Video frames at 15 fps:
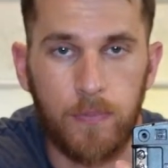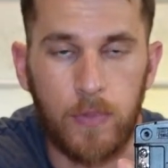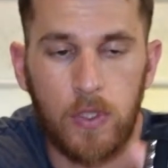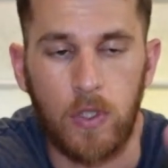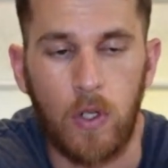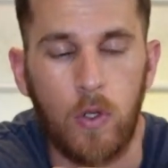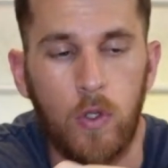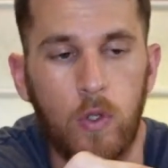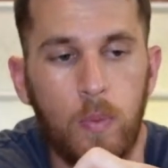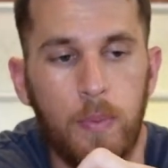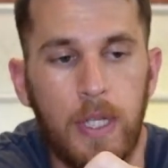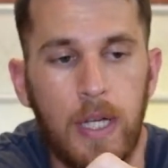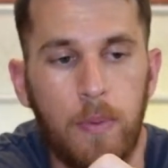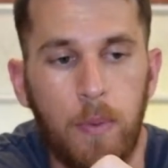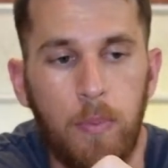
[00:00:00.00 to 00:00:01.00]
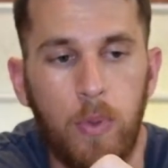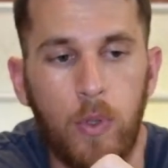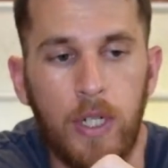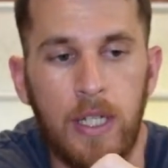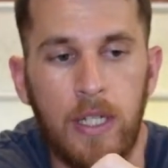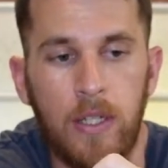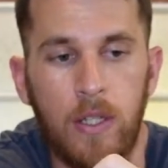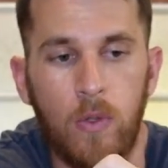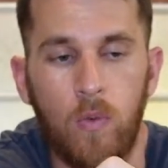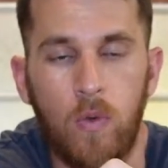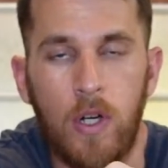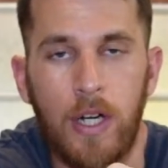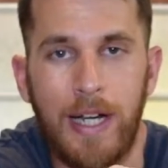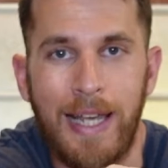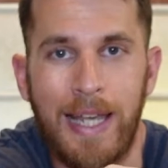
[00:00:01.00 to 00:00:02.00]
So you'll be able to put in the
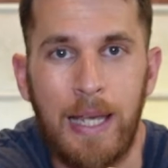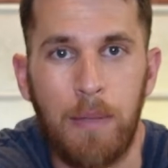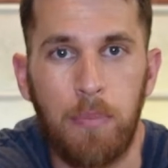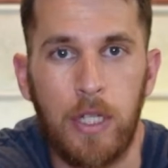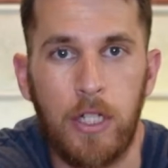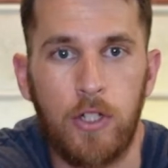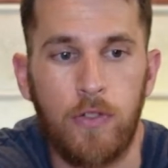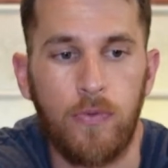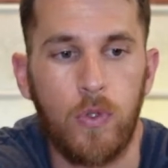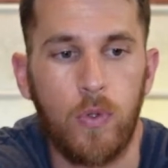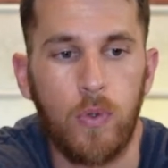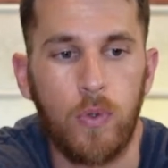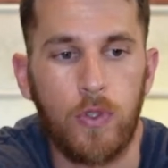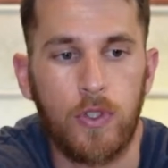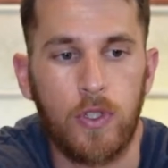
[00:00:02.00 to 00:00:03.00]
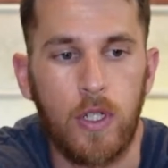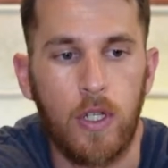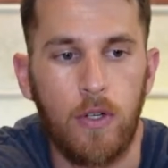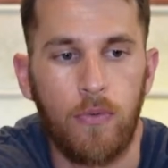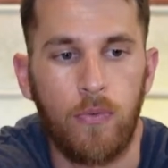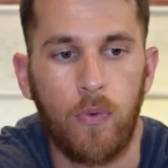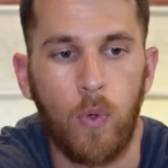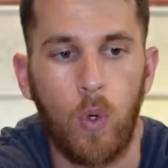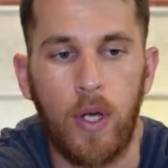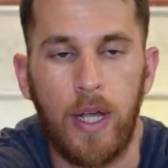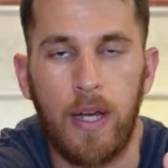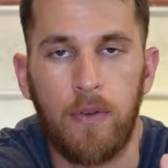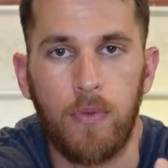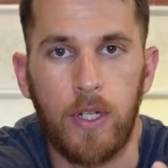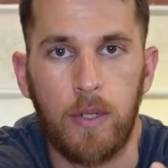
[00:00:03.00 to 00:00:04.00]
right ampage fuse for
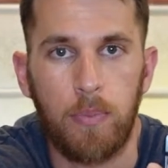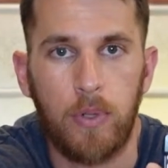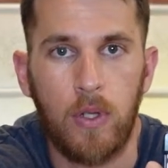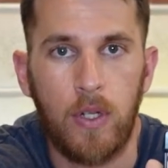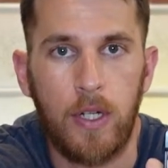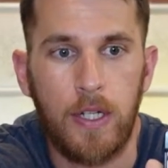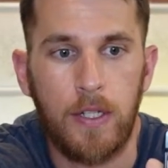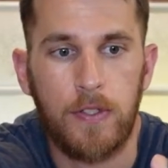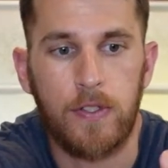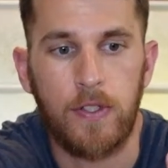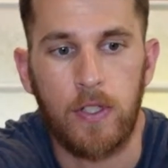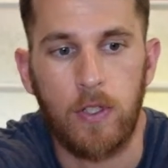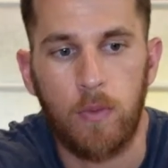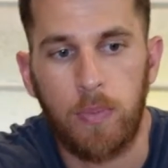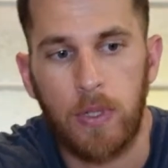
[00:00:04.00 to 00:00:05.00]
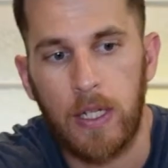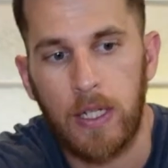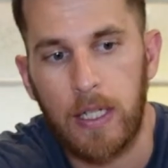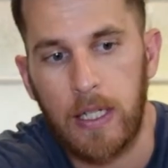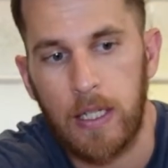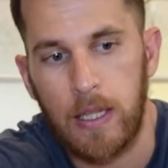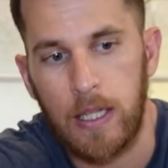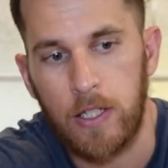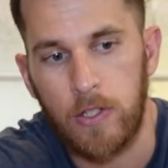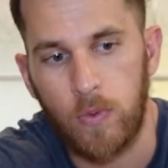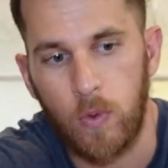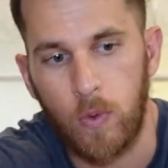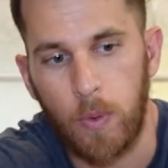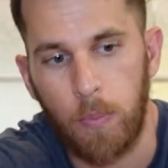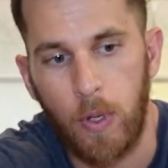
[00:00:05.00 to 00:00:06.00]
every appliance that you plug in. These are
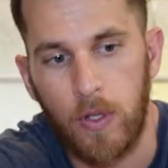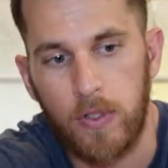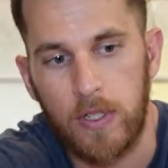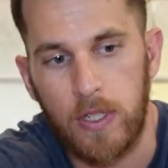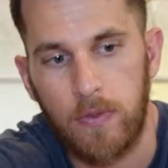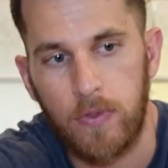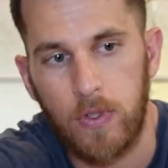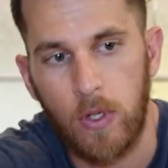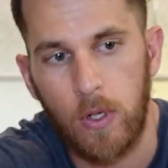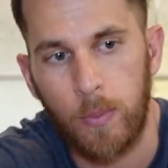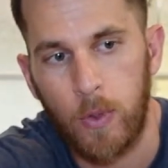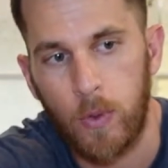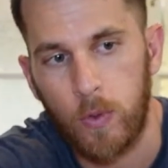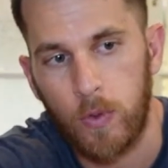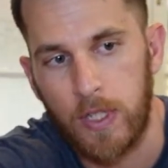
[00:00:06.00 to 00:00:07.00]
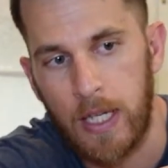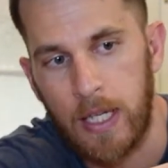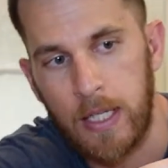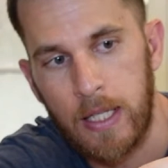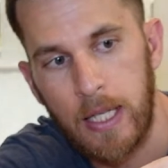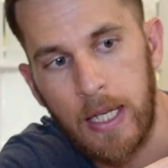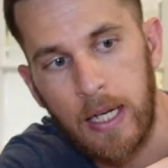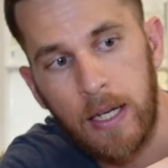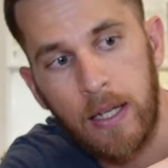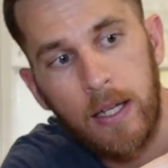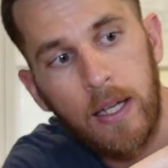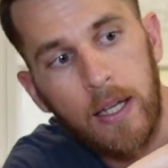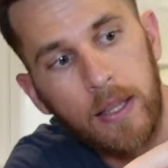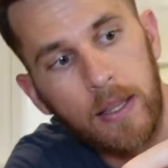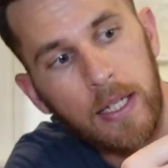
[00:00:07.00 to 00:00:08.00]
all the positive terminals, and then
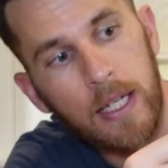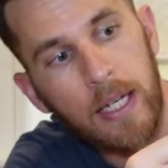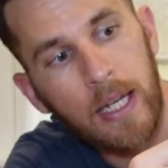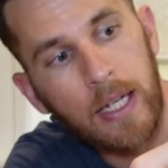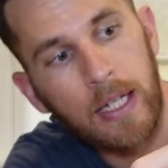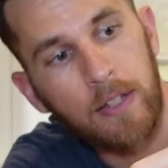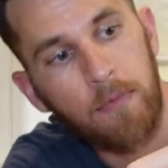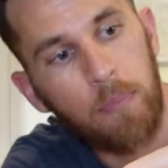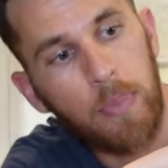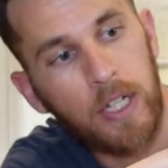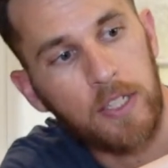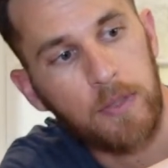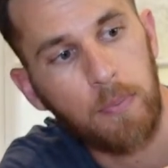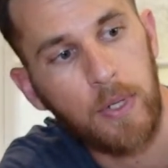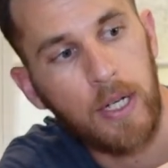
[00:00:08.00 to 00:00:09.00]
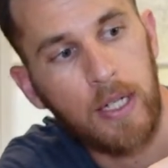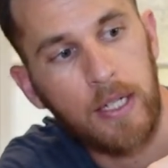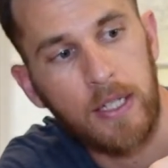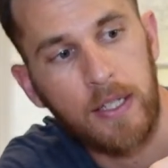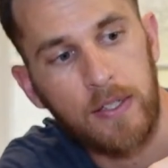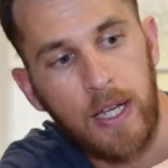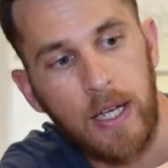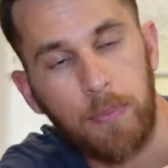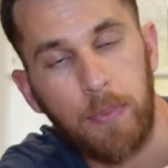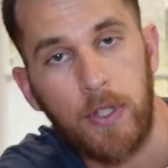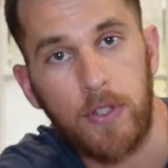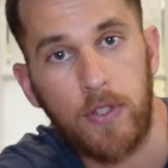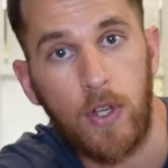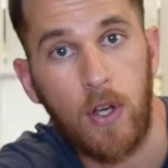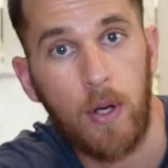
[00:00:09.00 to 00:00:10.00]
the negative bus bar is up the
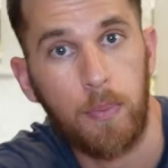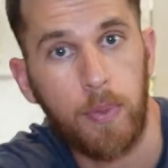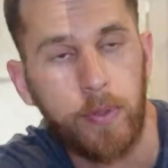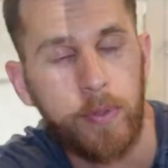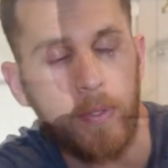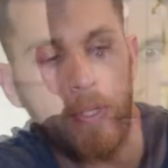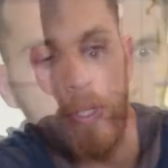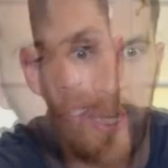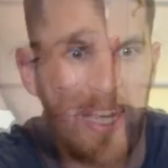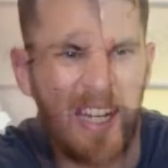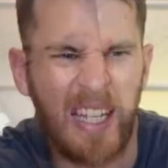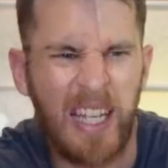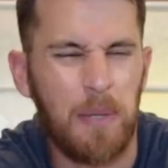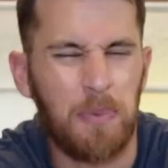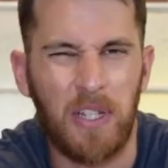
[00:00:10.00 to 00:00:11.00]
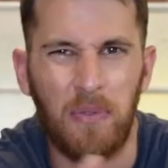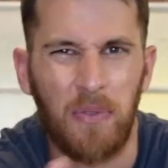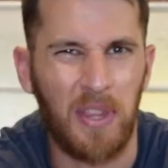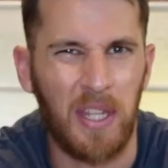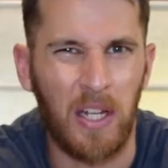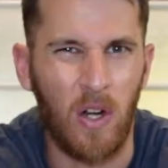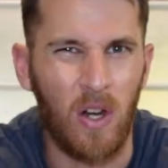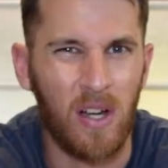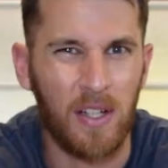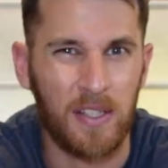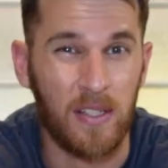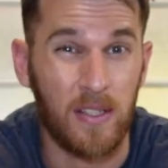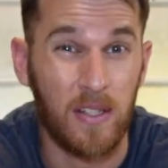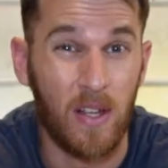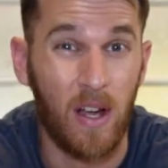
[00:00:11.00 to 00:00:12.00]
top. And it keeps everything nice
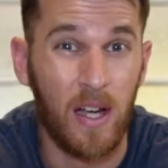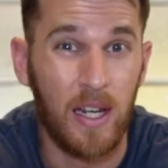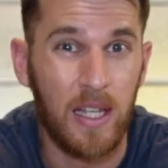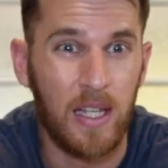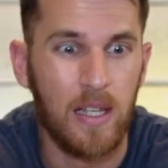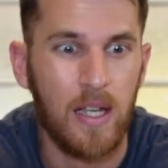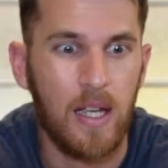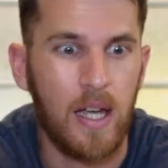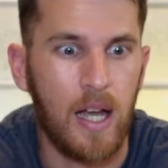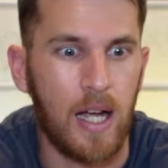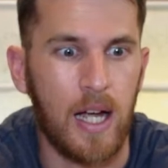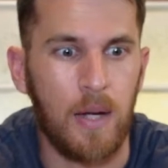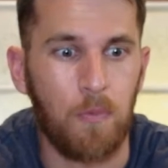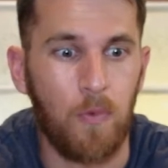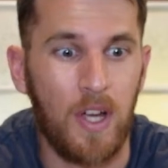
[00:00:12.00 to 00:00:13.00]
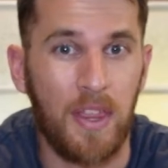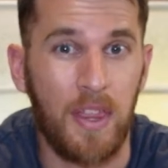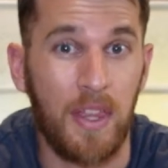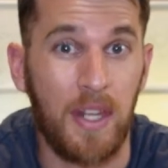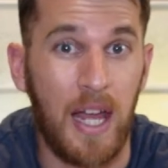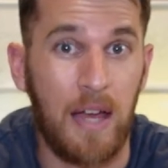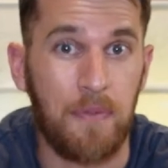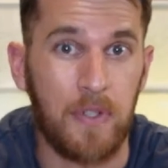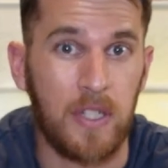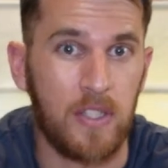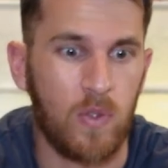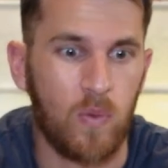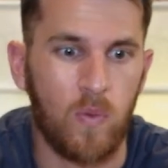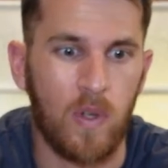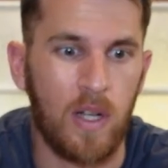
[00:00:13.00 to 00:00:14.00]
and tidy. Rather than having
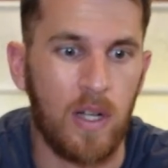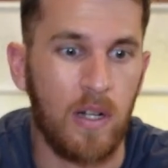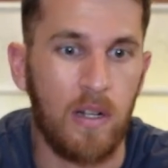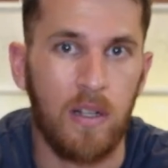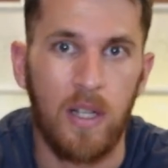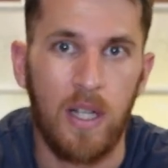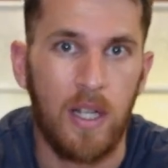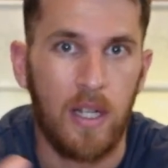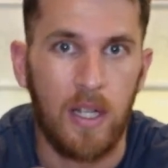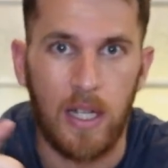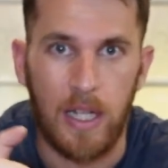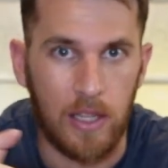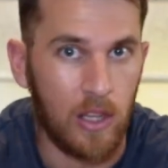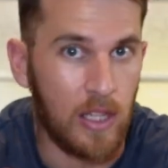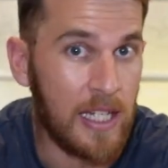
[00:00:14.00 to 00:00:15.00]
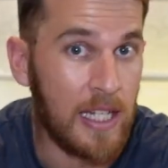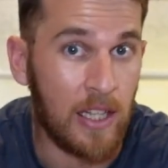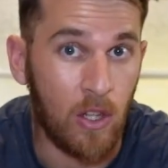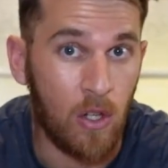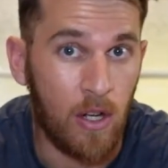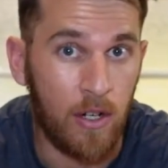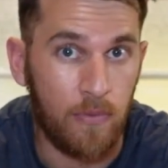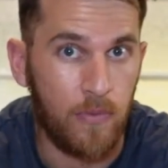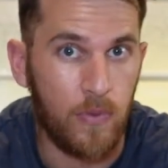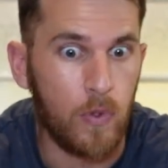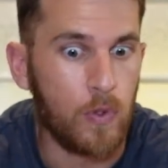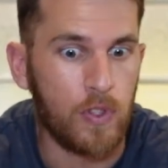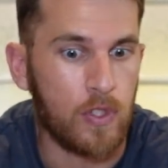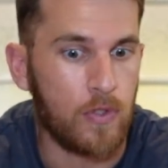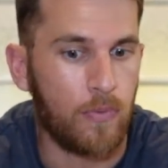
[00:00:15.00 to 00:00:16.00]
to run inline
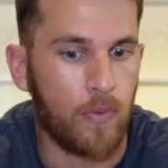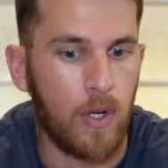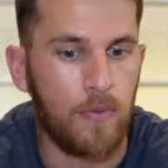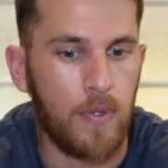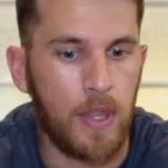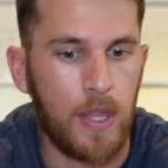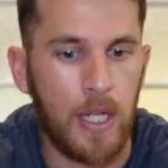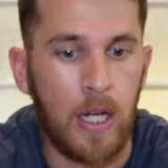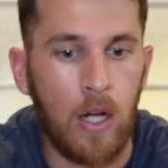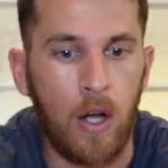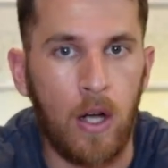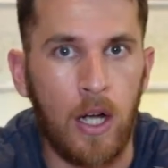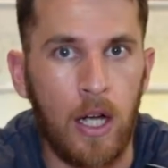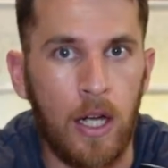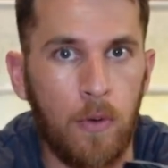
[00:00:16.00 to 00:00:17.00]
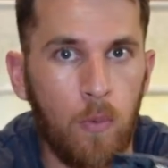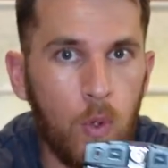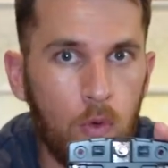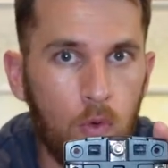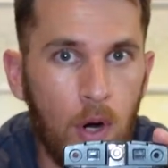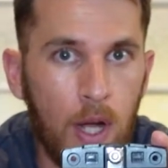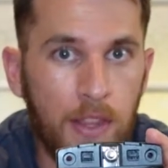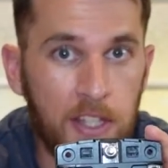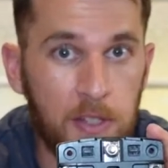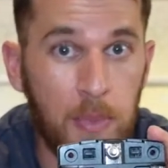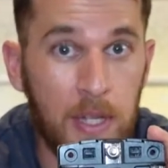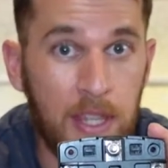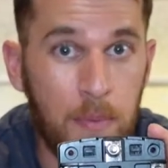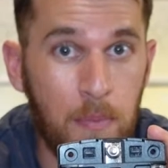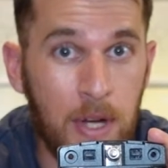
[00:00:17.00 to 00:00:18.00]
fuses for everything, I would rather
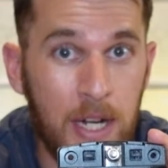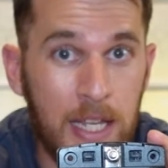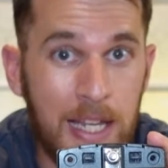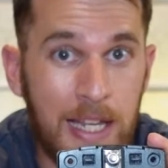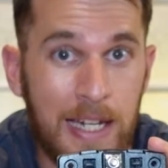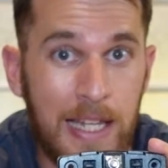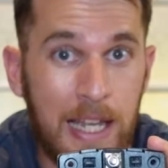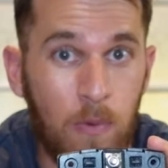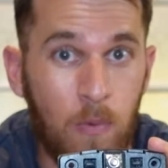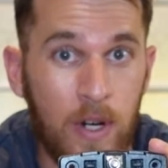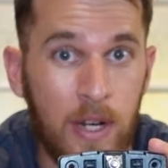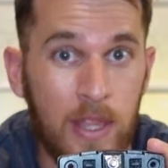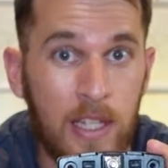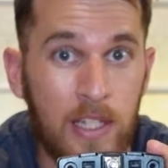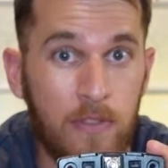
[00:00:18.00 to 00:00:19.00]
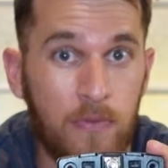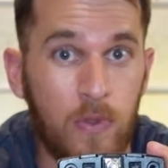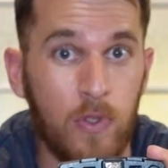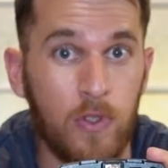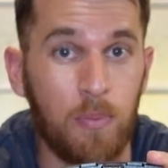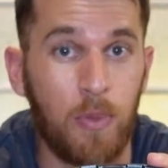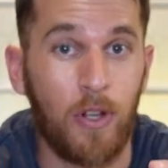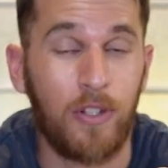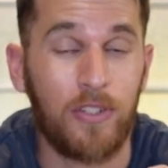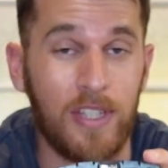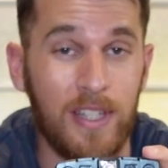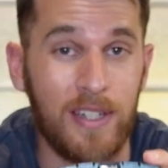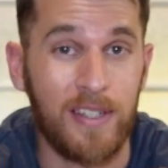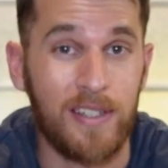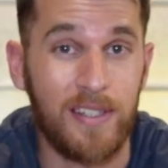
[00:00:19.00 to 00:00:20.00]
spend the money and get one of these fuse blocks.
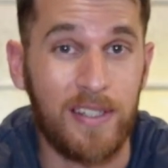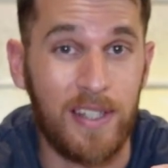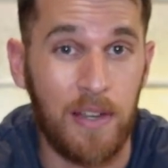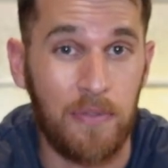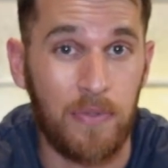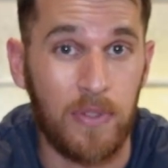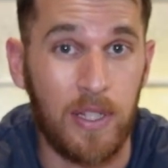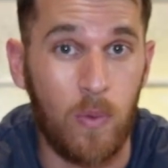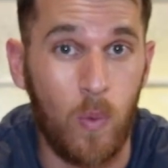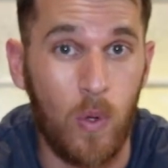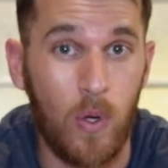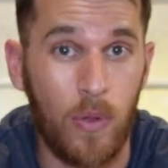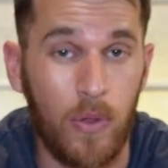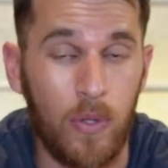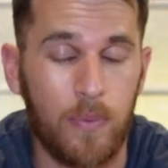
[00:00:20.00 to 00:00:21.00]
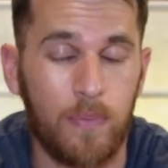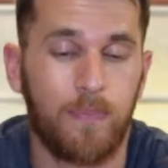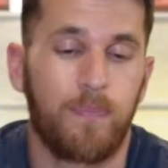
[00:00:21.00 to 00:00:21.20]
It is definitely worth it.